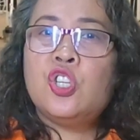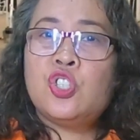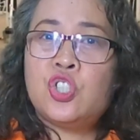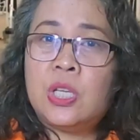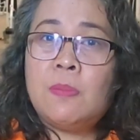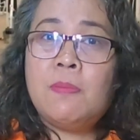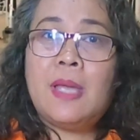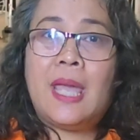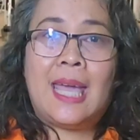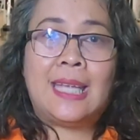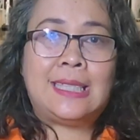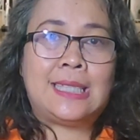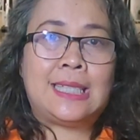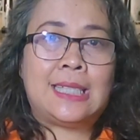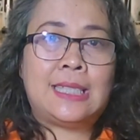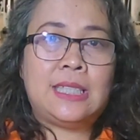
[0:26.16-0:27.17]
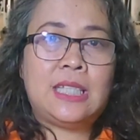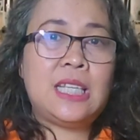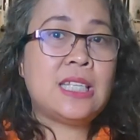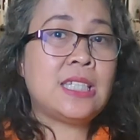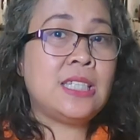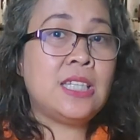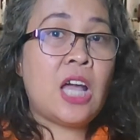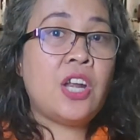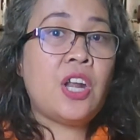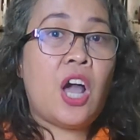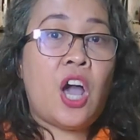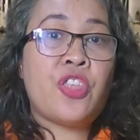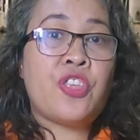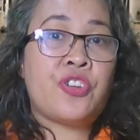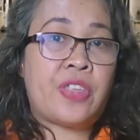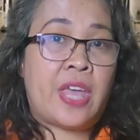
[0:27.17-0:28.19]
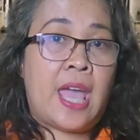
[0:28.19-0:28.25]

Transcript: gym etiquette is none other